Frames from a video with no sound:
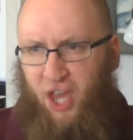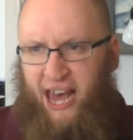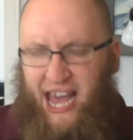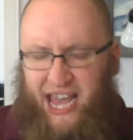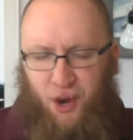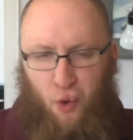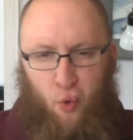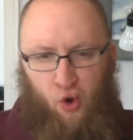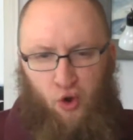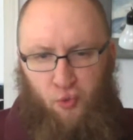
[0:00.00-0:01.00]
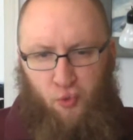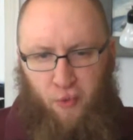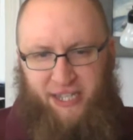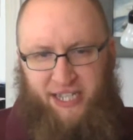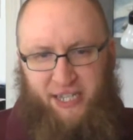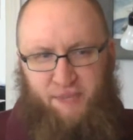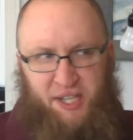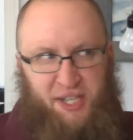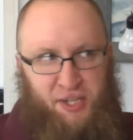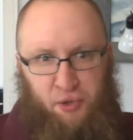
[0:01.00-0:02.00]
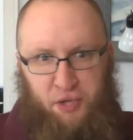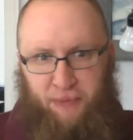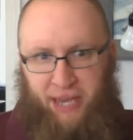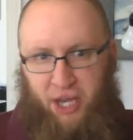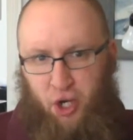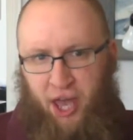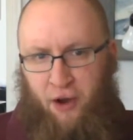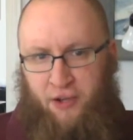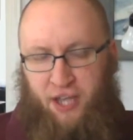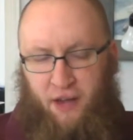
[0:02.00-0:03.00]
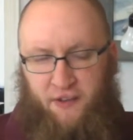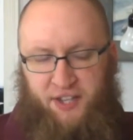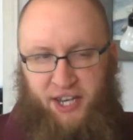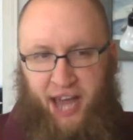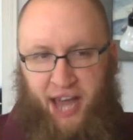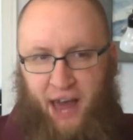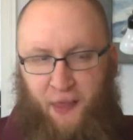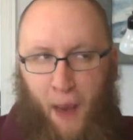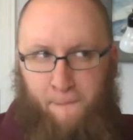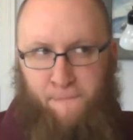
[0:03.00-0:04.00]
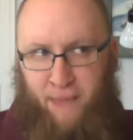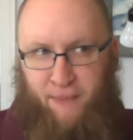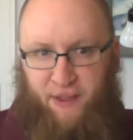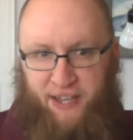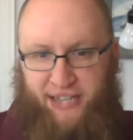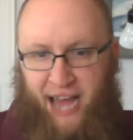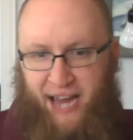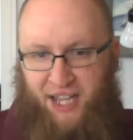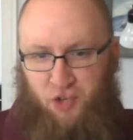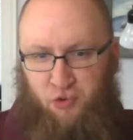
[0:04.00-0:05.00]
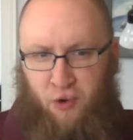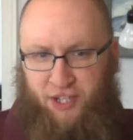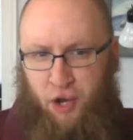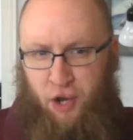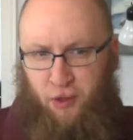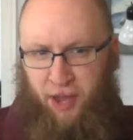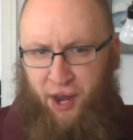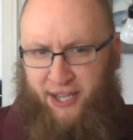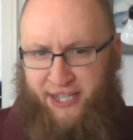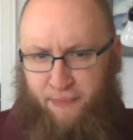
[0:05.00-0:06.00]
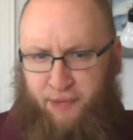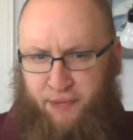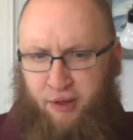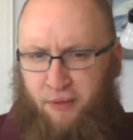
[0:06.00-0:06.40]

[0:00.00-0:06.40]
in a world where we seem to slowly be cooking ourselves to death, maybe the status quo is totally unacceptable.